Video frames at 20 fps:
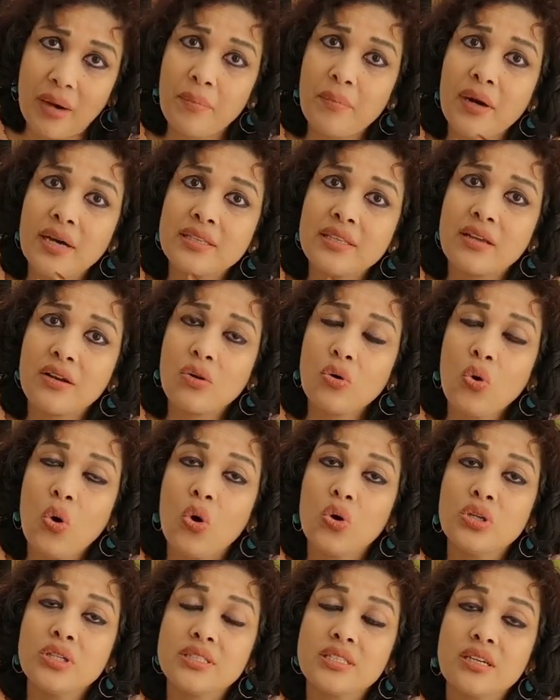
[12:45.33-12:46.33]
A mother
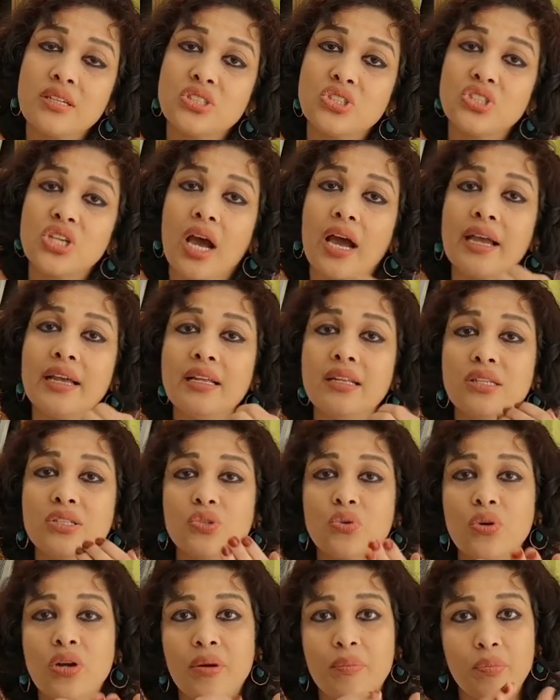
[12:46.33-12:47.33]
holds her
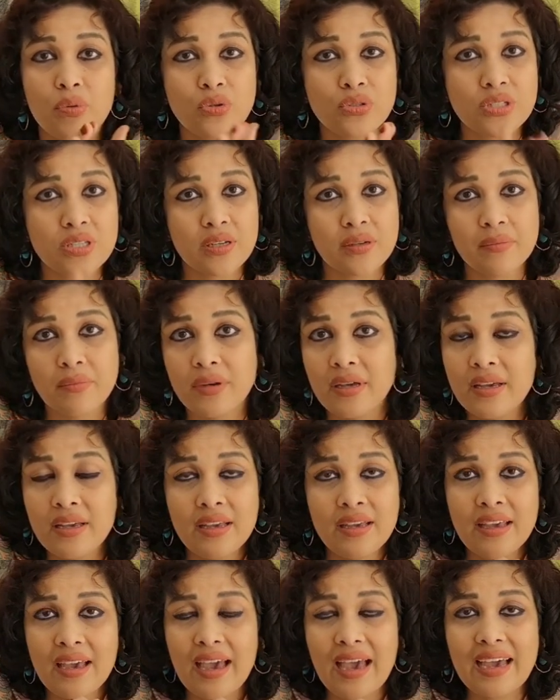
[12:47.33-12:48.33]
child to her bosom
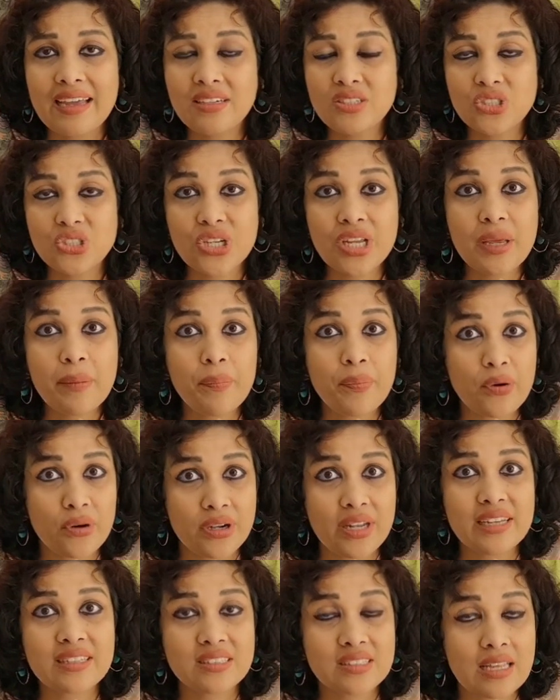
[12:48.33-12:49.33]
and she
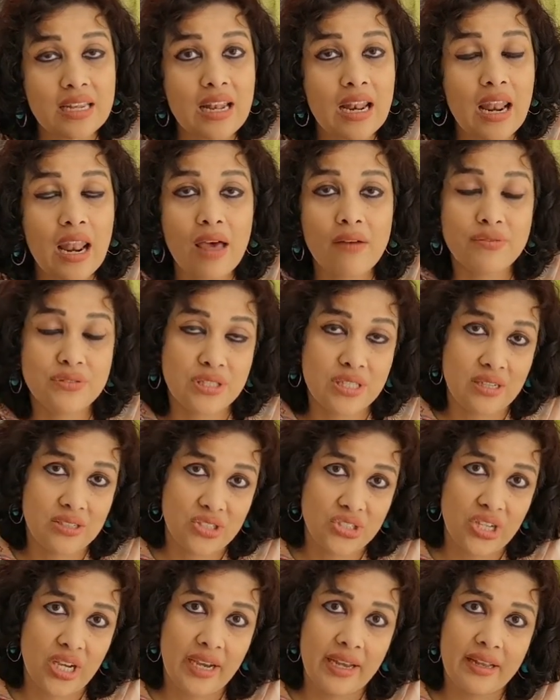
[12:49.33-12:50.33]
protects and loves
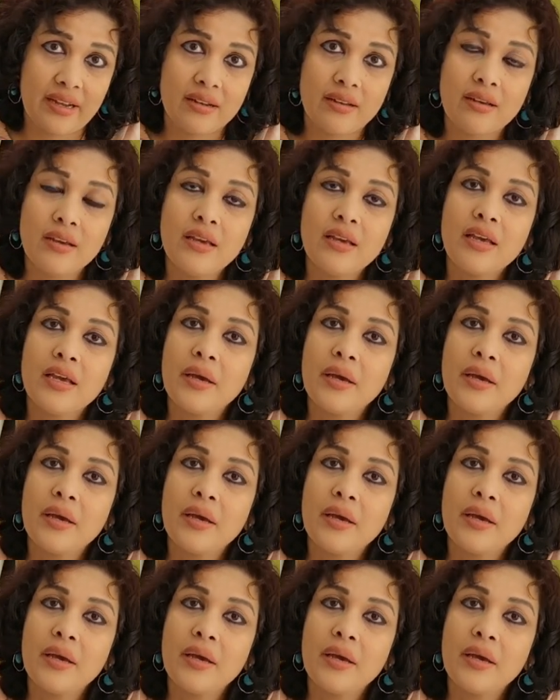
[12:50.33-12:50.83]
her child.